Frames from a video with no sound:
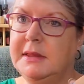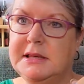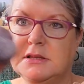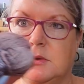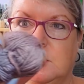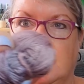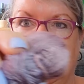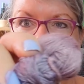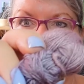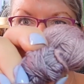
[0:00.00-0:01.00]
these 2
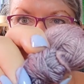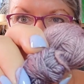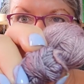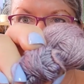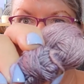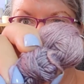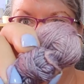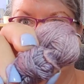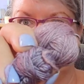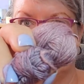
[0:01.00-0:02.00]
colors,
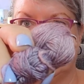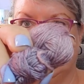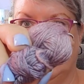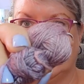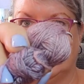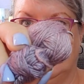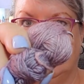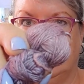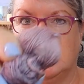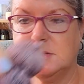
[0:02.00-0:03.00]
as one as the
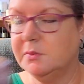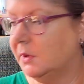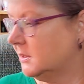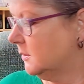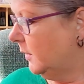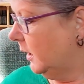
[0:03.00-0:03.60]
contrast and one as the